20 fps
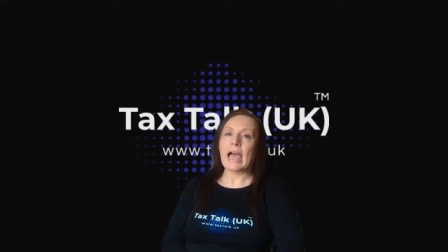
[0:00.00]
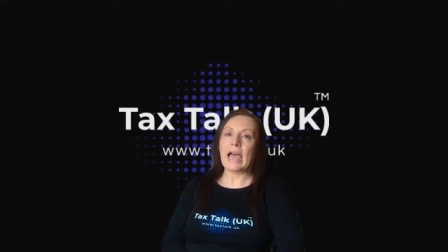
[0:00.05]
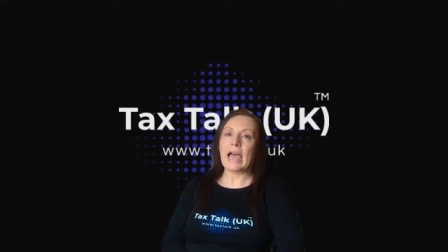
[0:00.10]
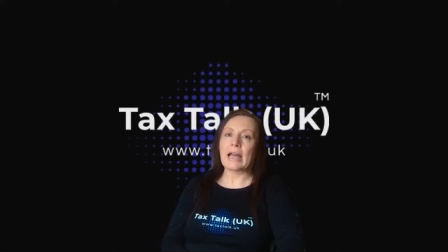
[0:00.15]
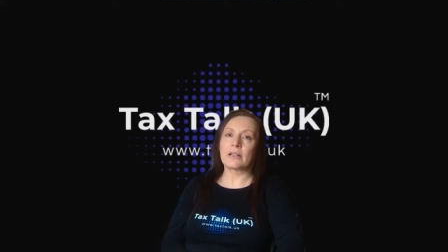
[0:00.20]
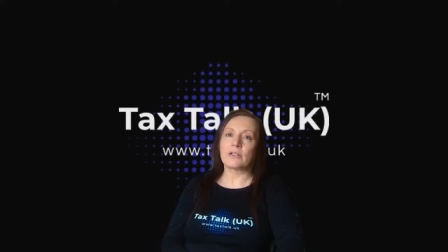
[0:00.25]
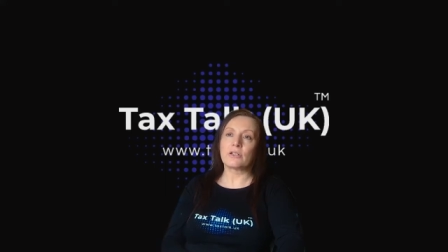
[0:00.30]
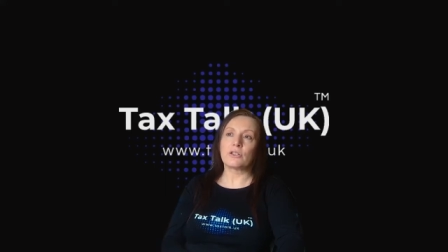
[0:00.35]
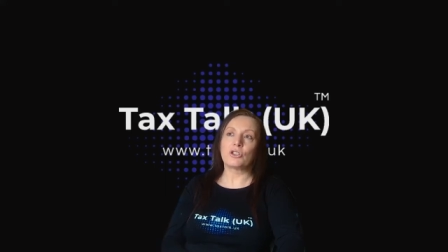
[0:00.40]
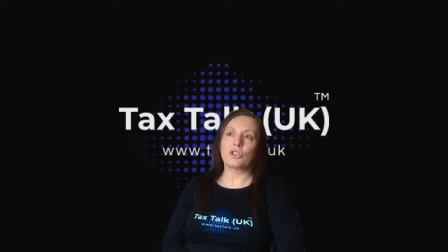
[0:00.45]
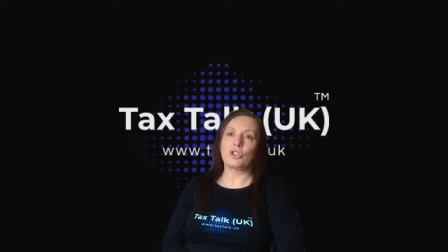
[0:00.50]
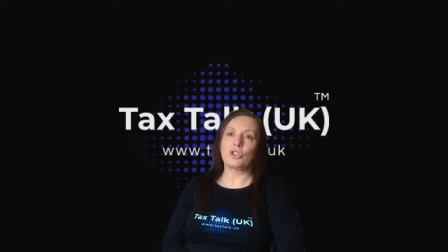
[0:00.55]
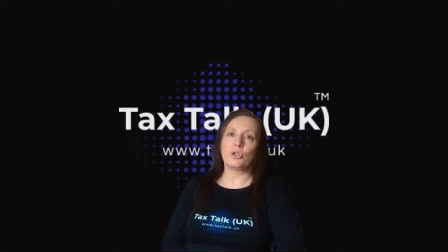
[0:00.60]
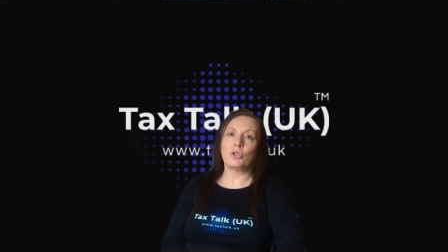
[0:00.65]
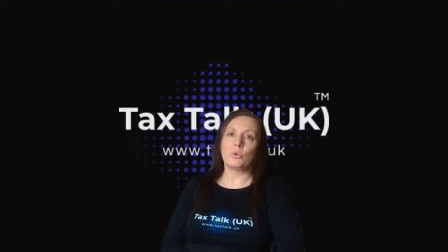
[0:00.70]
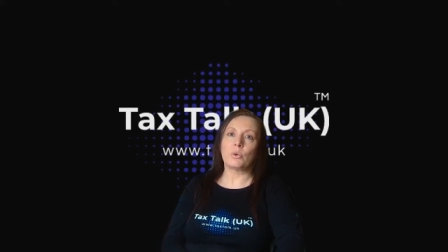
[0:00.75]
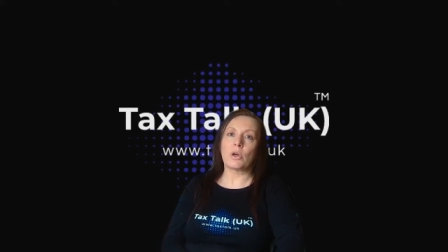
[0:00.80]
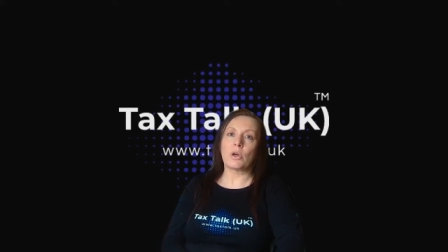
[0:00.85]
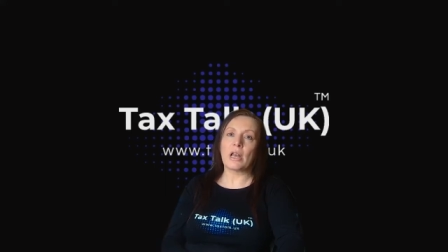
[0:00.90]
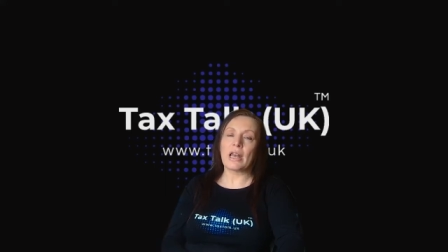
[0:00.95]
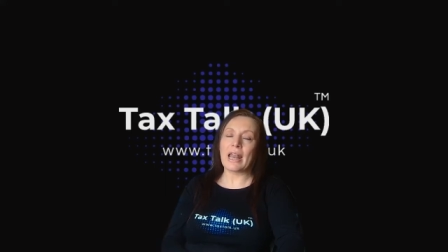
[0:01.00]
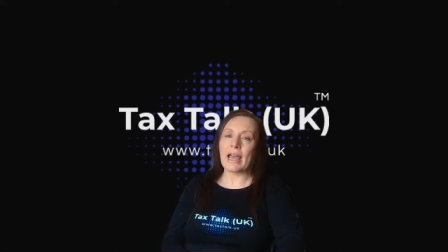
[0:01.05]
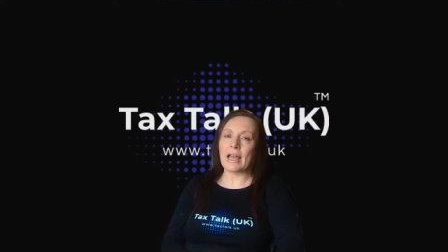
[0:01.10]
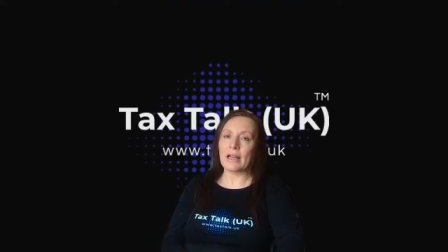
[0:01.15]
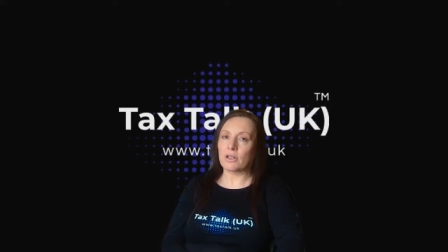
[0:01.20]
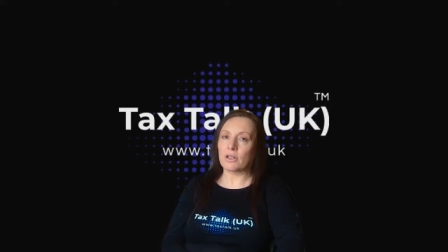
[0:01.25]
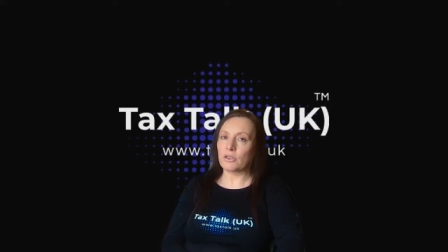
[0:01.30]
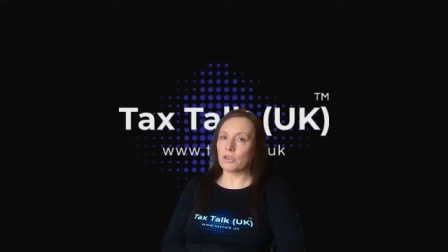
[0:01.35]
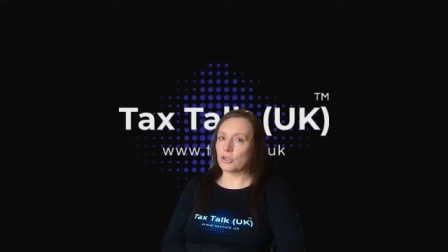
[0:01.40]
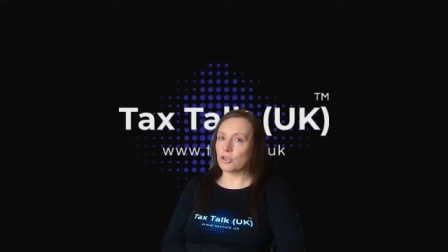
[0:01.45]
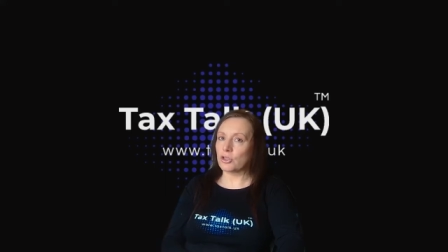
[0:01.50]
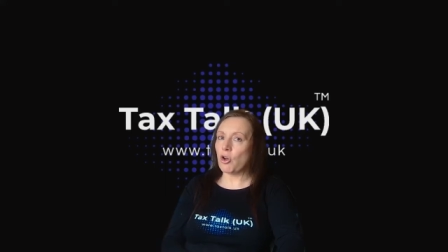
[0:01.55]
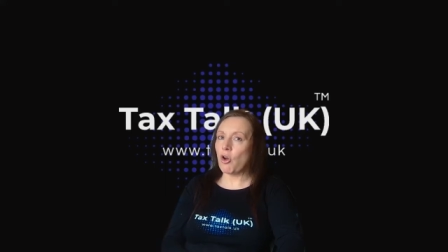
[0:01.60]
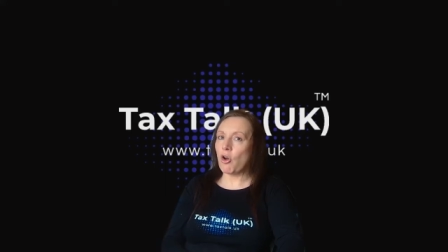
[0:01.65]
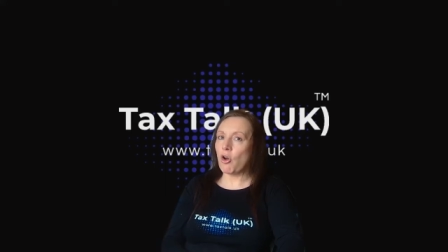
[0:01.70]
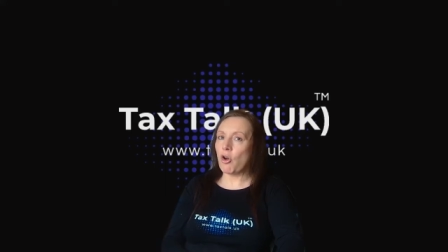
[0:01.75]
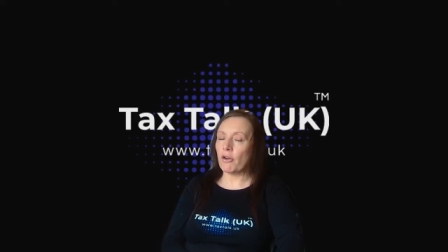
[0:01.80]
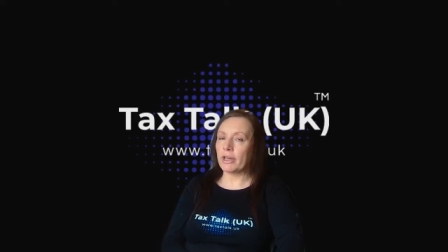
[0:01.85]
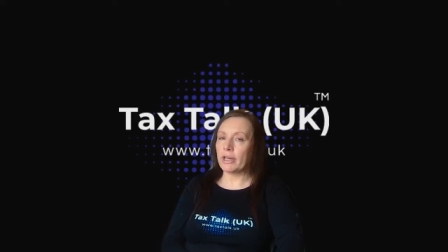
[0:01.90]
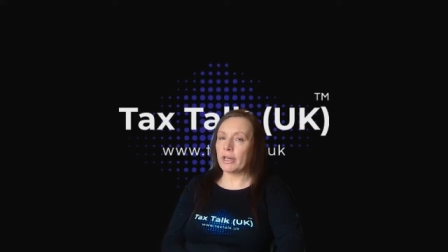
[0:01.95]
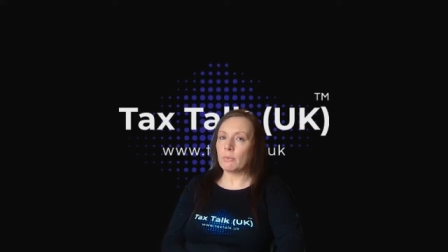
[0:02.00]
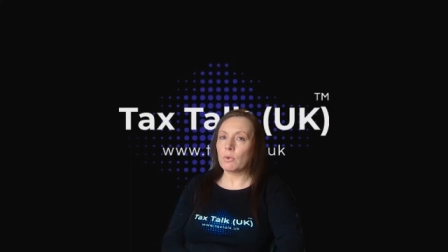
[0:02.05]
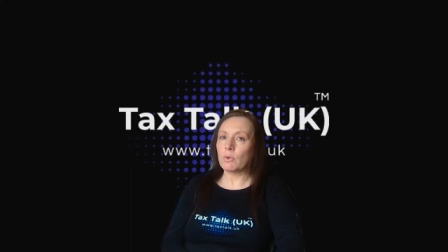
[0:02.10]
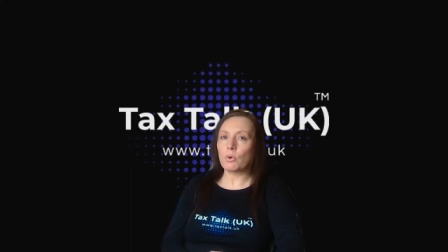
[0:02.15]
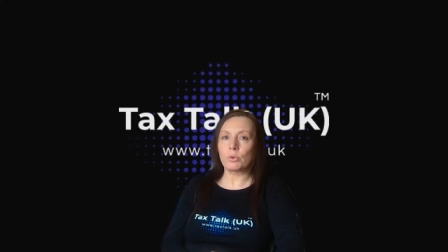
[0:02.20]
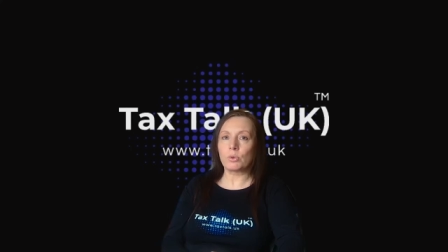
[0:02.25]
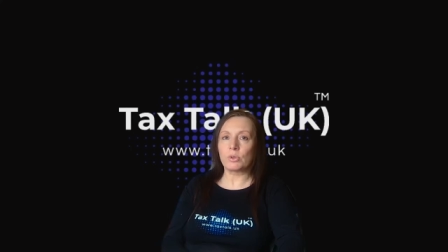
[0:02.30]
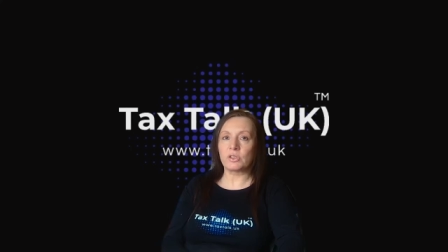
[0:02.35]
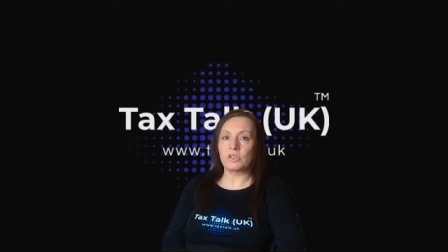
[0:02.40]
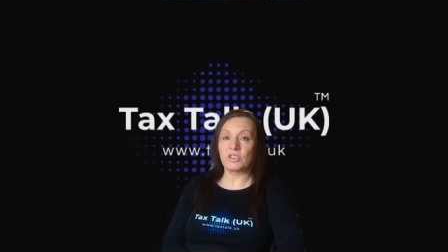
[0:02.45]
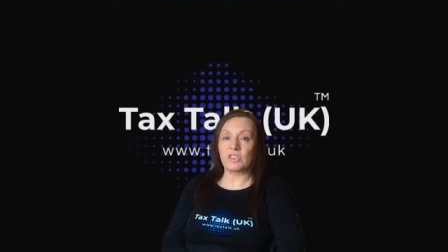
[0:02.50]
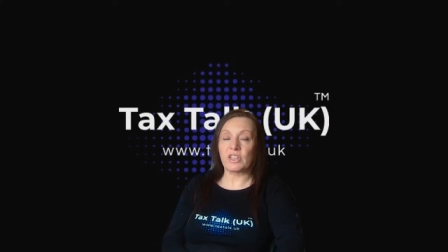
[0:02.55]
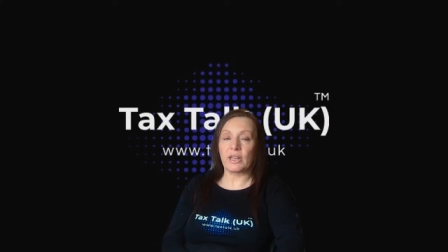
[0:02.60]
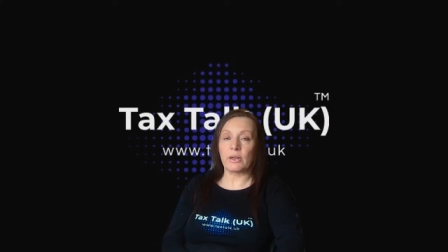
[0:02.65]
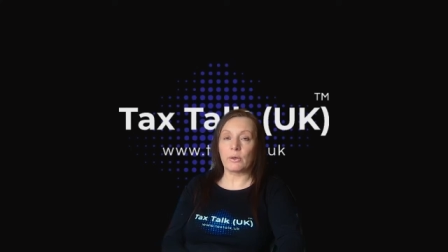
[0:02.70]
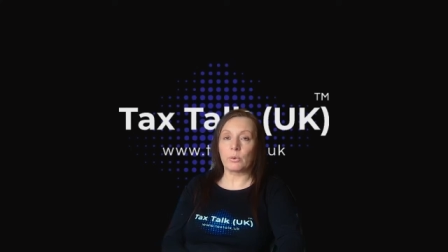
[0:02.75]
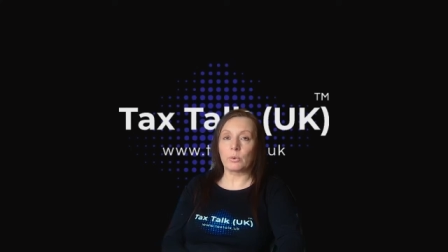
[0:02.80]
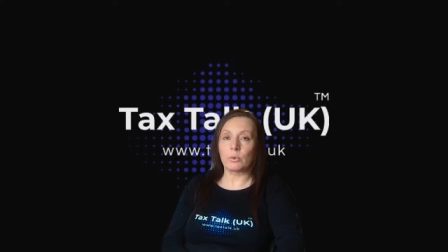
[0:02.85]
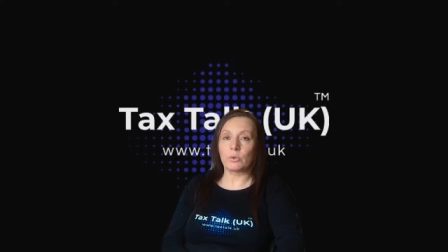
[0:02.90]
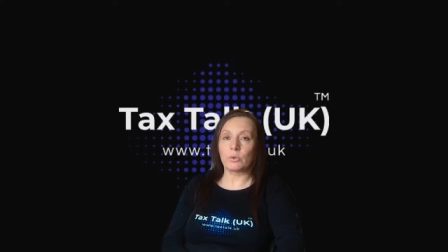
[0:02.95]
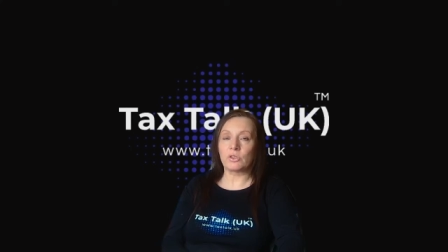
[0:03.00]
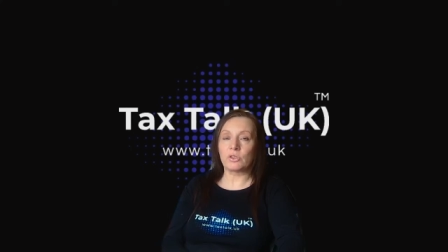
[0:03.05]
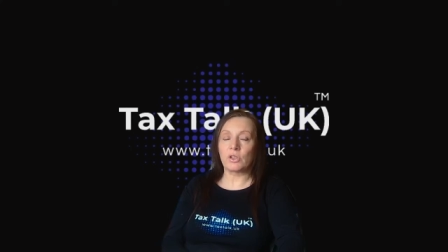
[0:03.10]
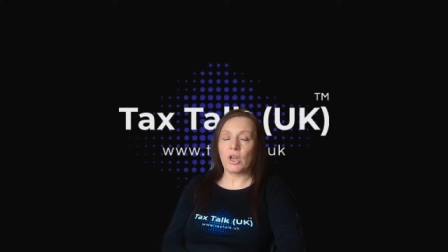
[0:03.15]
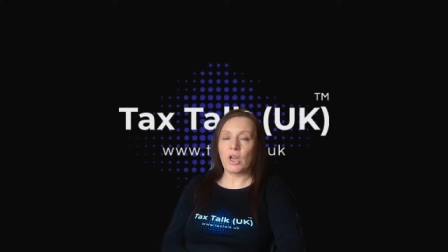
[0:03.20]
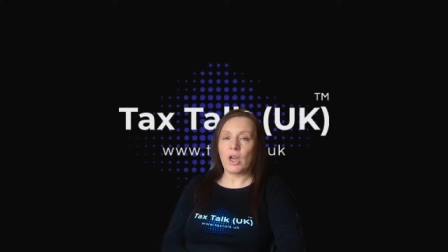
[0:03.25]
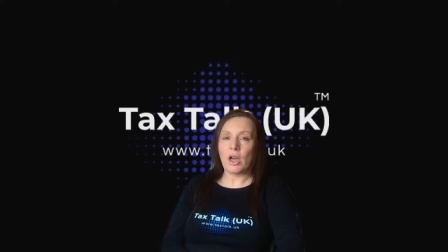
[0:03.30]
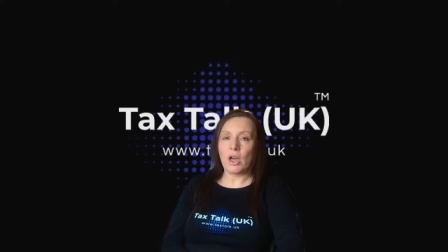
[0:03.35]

and you lack the time or the skills